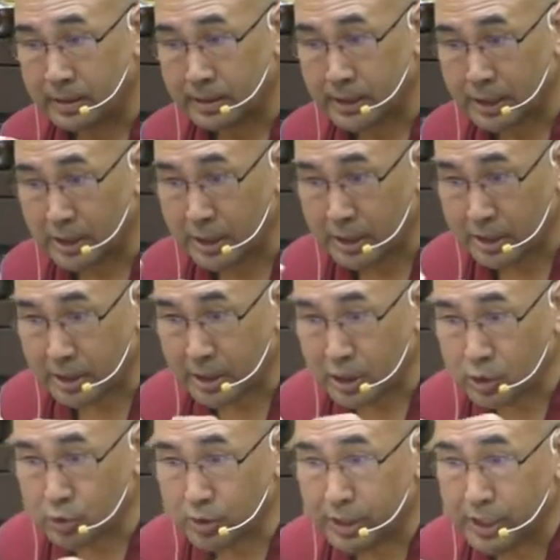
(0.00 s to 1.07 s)
Then
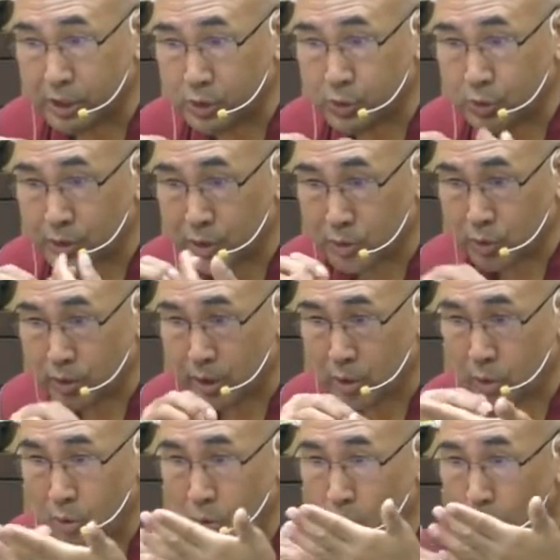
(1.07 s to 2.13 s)
Nagarjuna actually wrote a
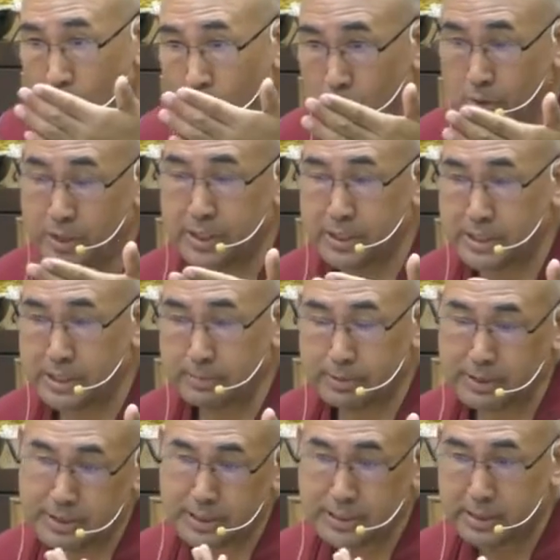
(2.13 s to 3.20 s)
long letter.
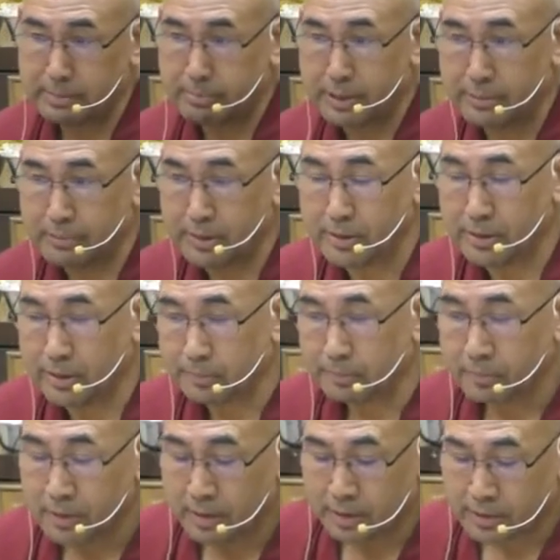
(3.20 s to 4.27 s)
He says maybe
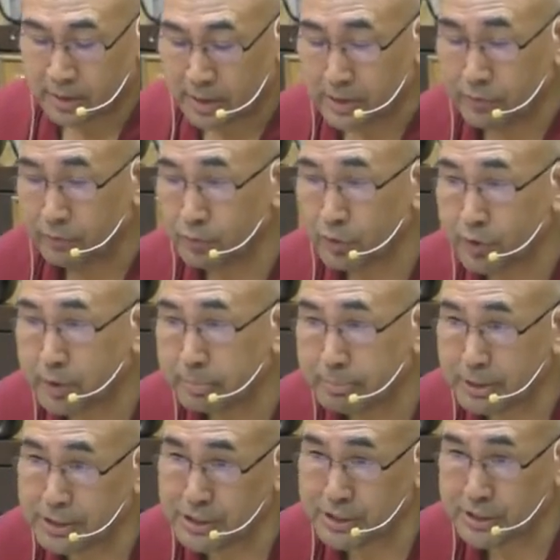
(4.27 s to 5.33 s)
30, 40
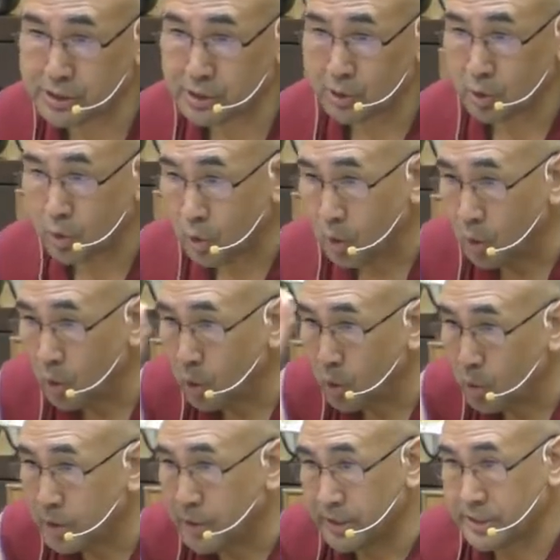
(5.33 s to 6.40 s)
pages, a
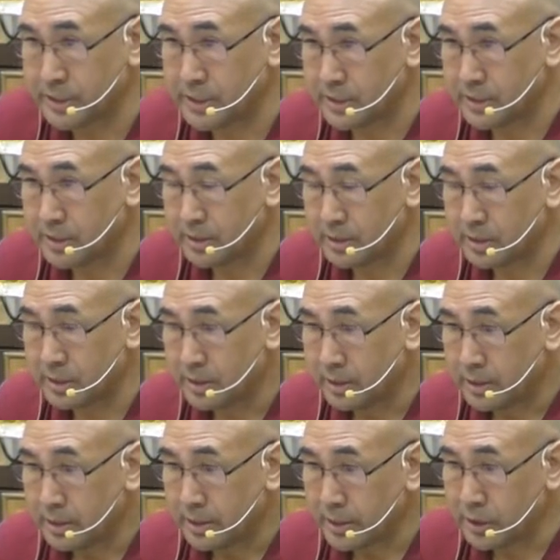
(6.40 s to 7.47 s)
long letter.
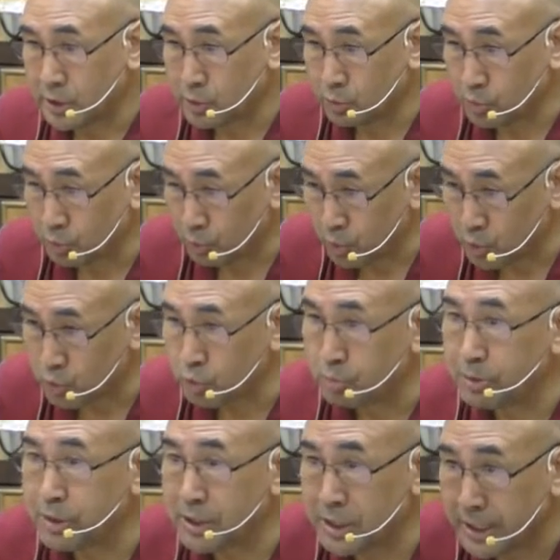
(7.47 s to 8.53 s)
It is good to
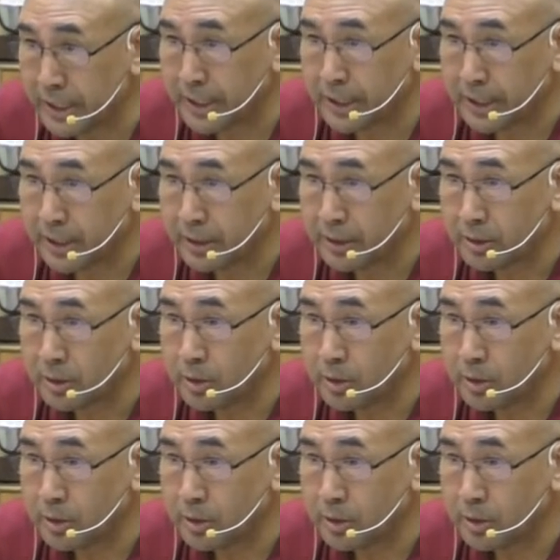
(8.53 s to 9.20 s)
be king.